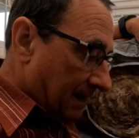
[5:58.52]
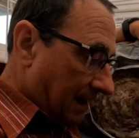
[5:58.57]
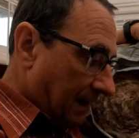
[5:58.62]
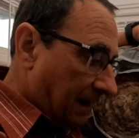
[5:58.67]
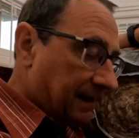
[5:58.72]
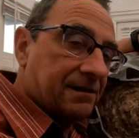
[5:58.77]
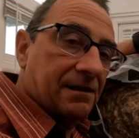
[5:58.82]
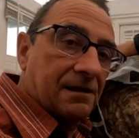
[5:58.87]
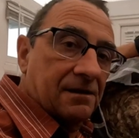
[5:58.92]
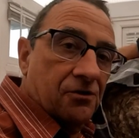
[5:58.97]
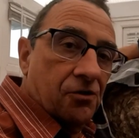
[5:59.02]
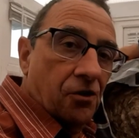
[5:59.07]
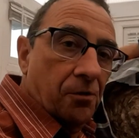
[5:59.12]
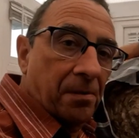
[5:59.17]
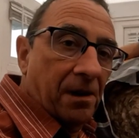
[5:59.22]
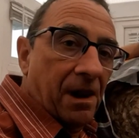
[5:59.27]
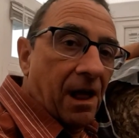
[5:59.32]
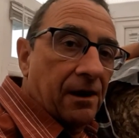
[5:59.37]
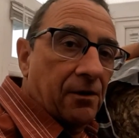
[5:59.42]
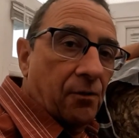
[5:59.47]
at least it's
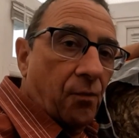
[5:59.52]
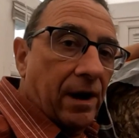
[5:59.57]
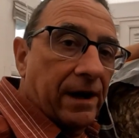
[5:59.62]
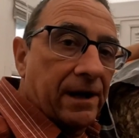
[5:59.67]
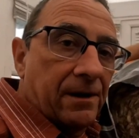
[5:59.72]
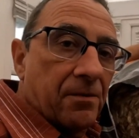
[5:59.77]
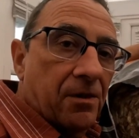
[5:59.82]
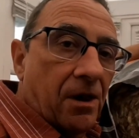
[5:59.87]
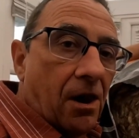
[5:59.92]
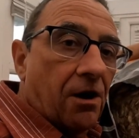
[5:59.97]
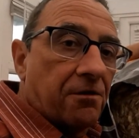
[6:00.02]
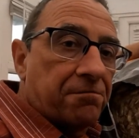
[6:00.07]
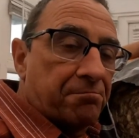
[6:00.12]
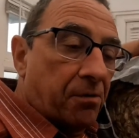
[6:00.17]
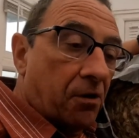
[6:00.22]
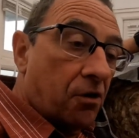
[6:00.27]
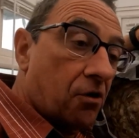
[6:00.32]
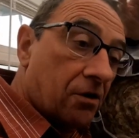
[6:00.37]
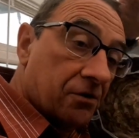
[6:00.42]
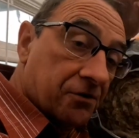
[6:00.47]
super lightweight. The
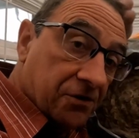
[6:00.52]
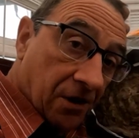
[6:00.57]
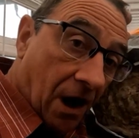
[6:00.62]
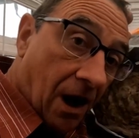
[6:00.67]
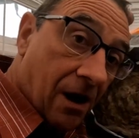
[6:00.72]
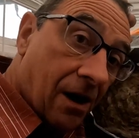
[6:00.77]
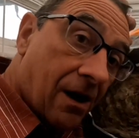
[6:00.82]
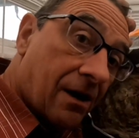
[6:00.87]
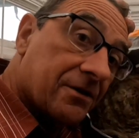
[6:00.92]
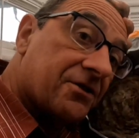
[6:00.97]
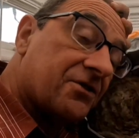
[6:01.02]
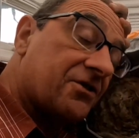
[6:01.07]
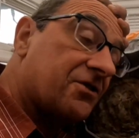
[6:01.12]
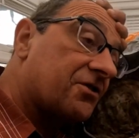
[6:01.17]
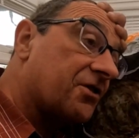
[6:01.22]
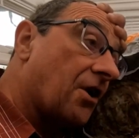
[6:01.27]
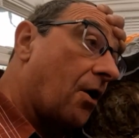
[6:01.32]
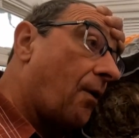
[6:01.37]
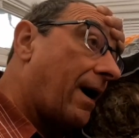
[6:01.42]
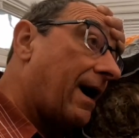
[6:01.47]
loft boards are
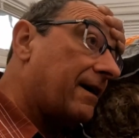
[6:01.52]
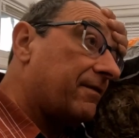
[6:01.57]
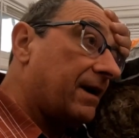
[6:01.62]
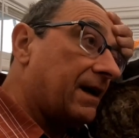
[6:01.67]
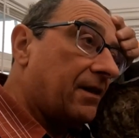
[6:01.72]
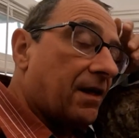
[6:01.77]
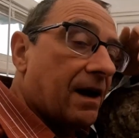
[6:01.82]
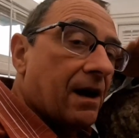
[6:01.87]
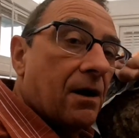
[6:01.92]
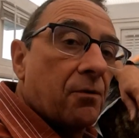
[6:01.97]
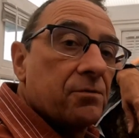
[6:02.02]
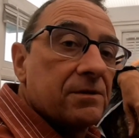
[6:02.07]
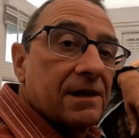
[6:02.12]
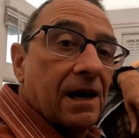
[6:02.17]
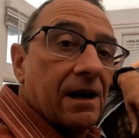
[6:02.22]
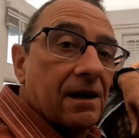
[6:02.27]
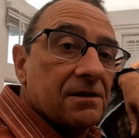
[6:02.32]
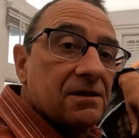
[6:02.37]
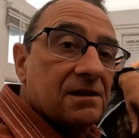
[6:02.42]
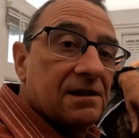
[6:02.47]
so heavy, they are
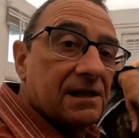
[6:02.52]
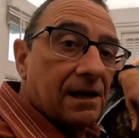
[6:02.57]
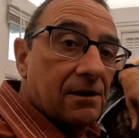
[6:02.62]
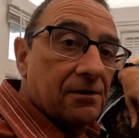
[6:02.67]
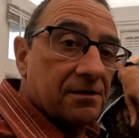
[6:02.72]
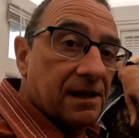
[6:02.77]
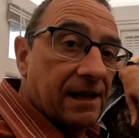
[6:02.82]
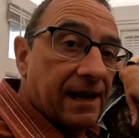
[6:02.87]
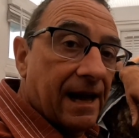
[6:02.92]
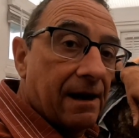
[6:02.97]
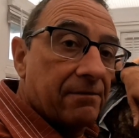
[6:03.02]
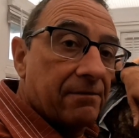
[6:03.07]
they are seriously